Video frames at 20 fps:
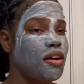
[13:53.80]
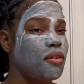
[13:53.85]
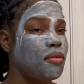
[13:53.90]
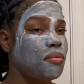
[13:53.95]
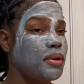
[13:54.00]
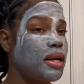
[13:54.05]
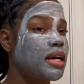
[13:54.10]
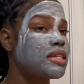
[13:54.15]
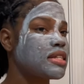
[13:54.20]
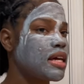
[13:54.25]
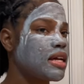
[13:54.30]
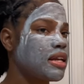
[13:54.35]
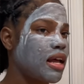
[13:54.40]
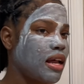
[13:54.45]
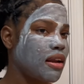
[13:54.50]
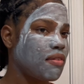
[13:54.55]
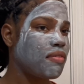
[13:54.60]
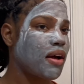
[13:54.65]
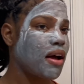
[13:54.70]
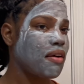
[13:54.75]
when I say nine
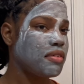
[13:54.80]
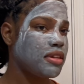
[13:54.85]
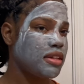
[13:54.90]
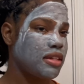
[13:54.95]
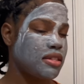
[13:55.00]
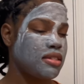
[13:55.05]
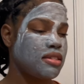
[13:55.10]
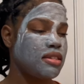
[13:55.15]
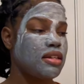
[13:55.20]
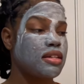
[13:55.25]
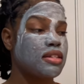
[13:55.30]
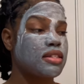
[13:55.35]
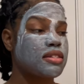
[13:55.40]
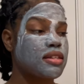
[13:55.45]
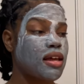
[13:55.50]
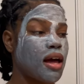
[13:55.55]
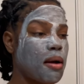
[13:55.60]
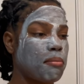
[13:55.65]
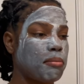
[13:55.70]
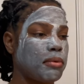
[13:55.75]
to five in this sense,
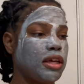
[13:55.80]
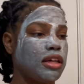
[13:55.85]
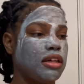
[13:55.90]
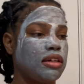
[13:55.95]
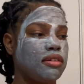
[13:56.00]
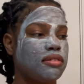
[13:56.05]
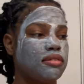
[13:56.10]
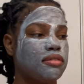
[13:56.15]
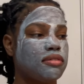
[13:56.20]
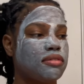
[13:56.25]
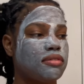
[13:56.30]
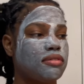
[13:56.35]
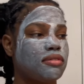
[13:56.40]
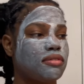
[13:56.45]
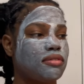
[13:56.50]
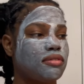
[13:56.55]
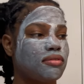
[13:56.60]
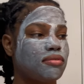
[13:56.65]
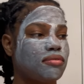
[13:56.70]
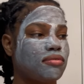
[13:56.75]
I mean
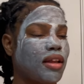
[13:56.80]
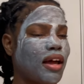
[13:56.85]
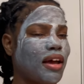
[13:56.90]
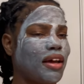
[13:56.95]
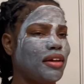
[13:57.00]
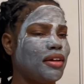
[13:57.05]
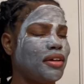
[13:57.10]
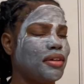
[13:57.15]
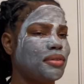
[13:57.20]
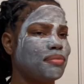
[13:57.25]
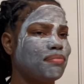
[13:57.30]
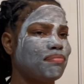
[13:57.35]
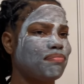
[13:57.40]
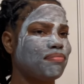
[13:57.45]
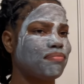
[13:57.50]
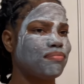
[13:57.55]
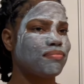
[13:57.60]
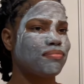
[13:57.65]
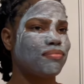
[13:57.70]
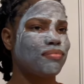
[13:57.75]
like
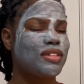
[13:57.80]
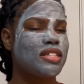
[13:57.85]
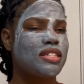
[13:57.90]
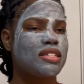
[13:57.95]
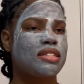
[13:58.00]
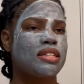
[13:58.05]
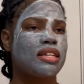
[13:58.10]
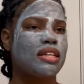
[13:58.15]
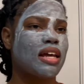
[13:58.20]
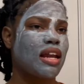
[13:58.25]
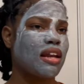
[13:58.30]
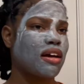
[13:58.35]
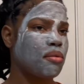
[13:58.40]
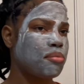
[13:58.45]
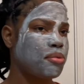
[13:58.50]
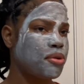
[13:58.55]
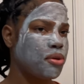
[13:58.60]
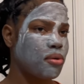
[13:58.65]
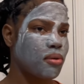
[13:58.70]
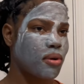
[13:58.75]
just sitting at a
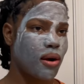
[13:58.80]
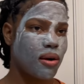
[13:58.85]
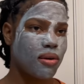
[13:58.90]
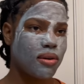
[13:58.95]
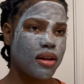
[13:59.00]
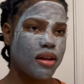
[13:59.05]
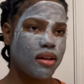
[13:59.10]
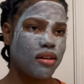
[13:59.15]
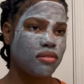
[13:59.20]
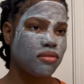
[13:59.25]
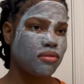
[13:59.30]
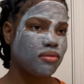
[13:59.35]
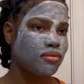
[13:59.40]
computer all day.